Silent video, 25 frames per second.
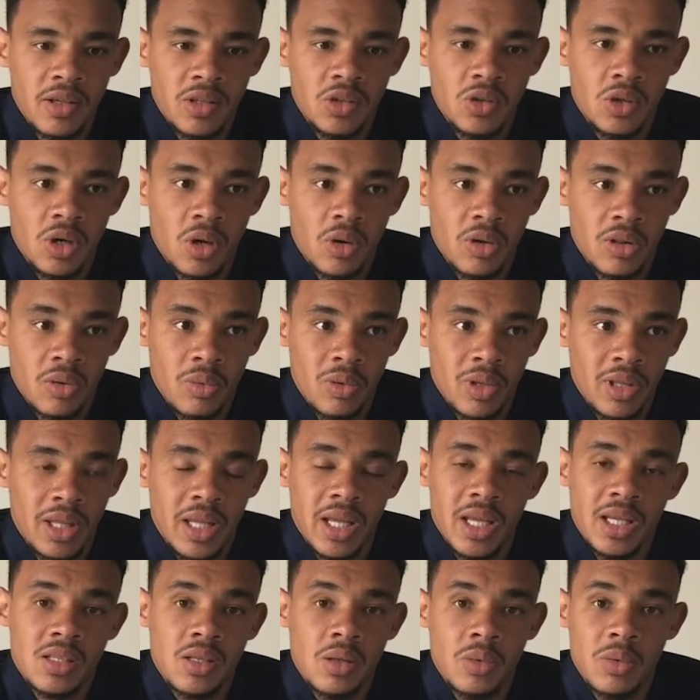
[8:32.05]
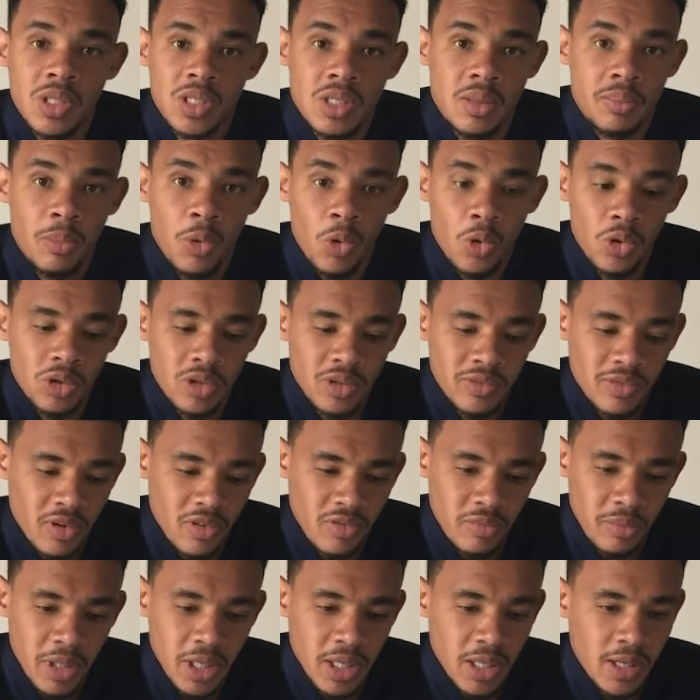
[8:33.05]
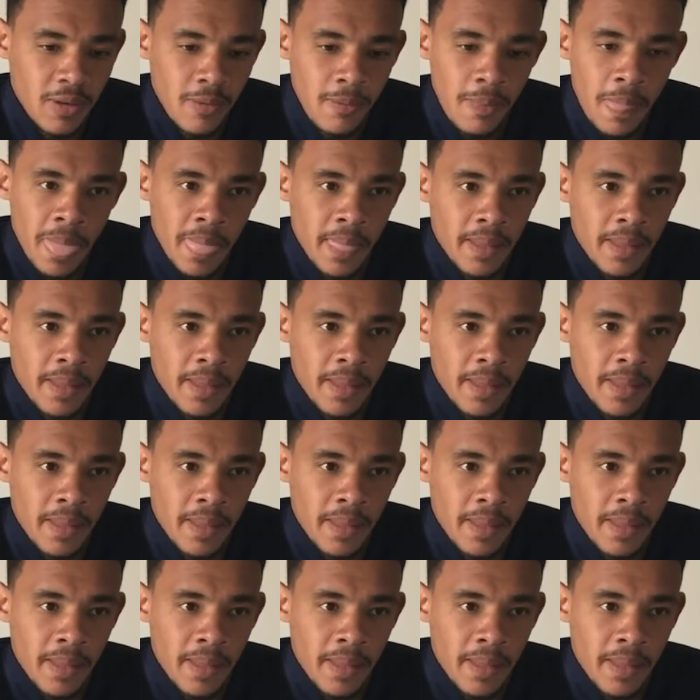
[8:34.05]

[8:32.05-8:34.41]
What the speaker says: They were there. They were supportive of me.